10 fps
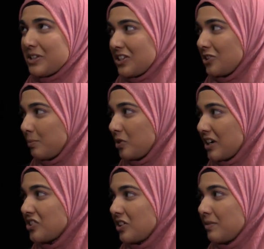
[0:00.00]

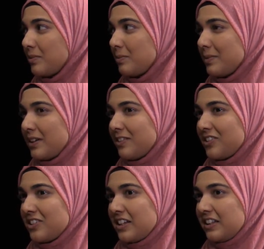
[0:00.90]
misinterpretation
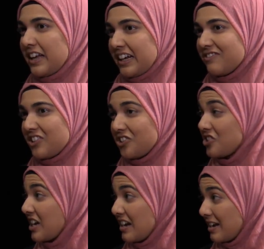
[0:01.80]
rather than a lack of
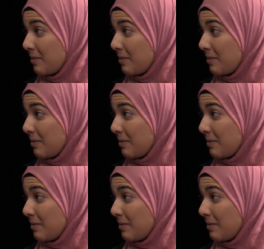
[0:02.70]
understanding.